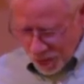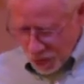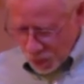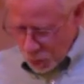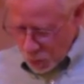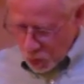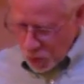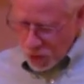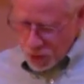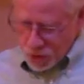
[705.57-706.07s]

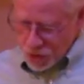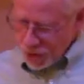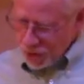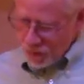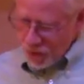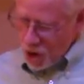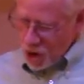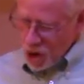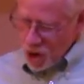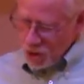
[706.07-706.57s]
Works
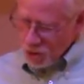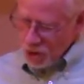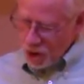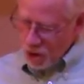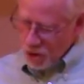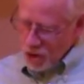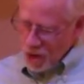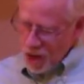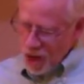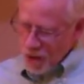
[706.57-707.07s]
of art
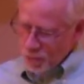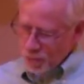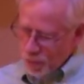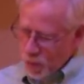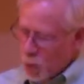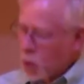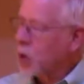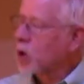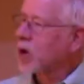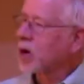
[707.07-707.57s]
are not
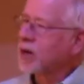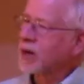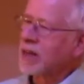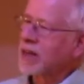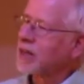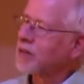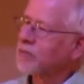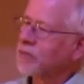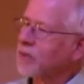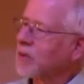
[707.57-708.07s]
born
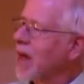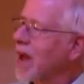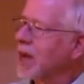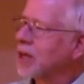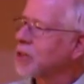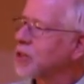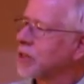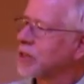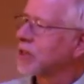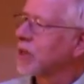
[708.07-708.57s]
in
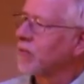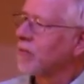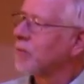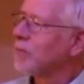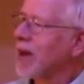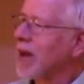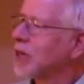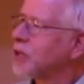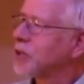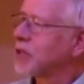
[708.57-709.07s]
flashes of
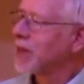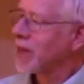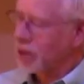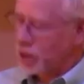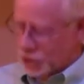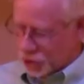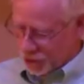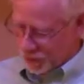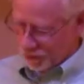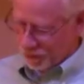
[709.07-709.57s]

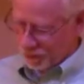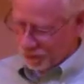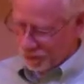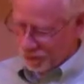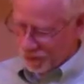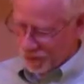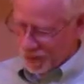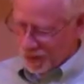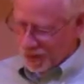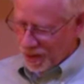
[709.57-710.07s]
imagination,
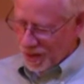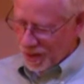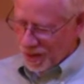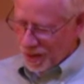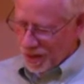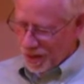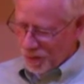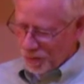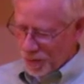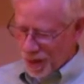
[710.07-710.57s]

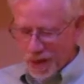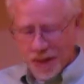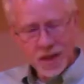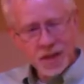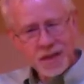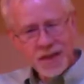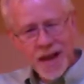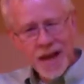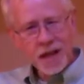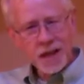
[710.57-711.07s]
but
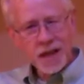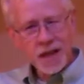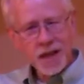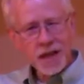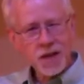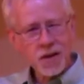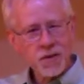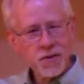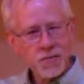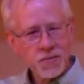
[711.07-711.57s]
in
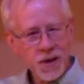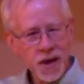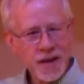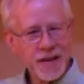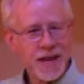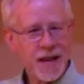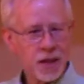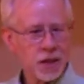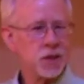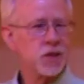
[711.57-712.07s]
daily
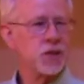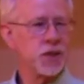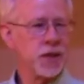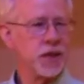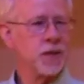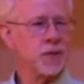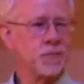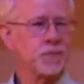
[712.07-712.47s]
fidelity